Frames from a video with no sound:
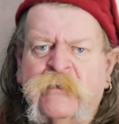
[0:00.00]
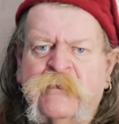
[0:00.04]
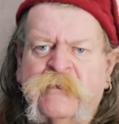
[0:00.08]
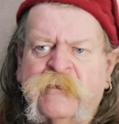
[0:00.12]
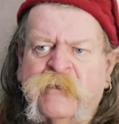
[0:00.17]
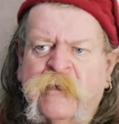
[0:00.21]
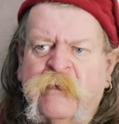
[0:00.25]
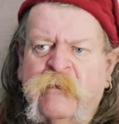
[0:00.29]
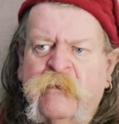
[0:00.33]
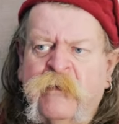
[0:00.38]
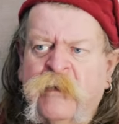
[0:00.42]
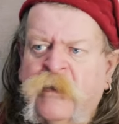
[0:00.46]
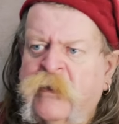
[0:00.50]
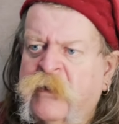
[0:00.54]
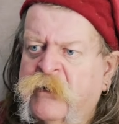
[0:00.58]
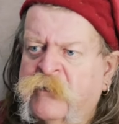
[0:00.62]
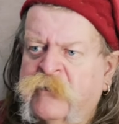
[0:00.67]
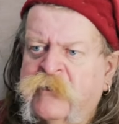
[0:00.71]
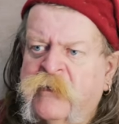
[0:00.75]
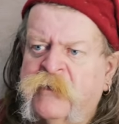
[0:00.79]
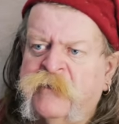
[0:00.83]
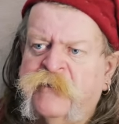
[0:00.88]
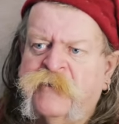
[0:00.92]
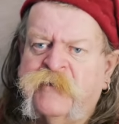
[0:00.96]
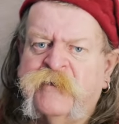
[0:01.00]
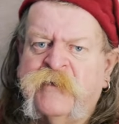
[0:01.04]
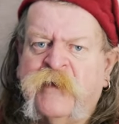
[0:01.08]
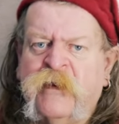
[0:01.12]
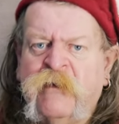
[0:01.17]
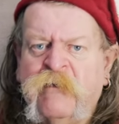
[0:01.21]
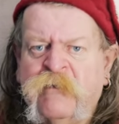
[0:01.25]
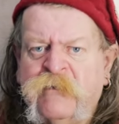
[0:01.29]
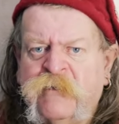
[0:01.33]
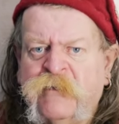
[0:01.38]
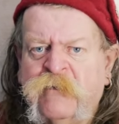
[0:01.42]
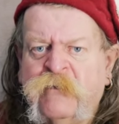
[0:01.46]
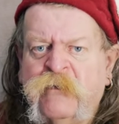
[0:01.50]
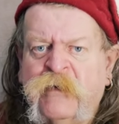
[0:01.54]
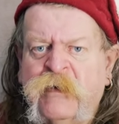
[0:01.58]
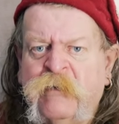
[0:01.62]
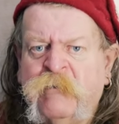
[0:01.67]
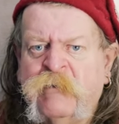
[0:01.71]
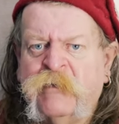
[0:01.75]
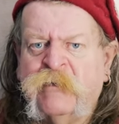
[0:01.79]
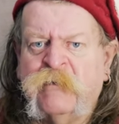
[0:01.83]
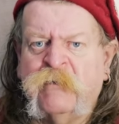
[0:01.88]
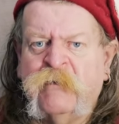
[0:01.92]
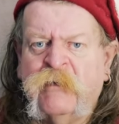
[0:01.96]
so I tried to scare it away
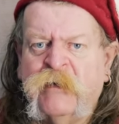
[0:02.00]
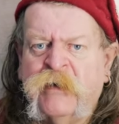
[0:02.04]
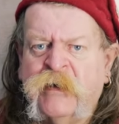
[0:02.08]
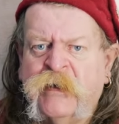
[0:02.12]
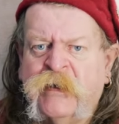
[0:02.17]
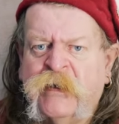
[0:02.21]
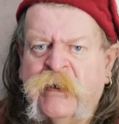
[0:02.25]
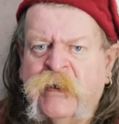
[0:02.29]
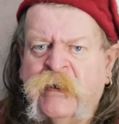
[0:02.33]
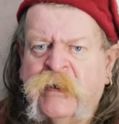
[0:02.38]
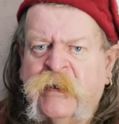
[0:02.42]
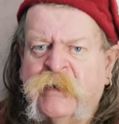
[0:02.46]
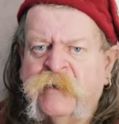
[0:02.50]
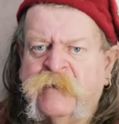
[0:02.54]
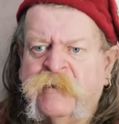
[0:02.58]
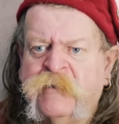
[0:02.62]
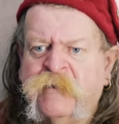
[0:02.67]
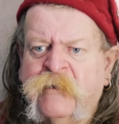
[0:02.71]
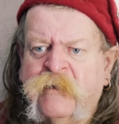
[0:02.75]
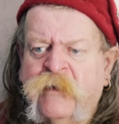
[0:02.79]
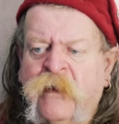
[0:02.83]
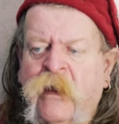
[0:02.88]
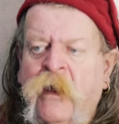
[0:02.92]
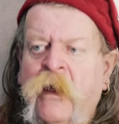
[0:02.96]
by throwing a key at it.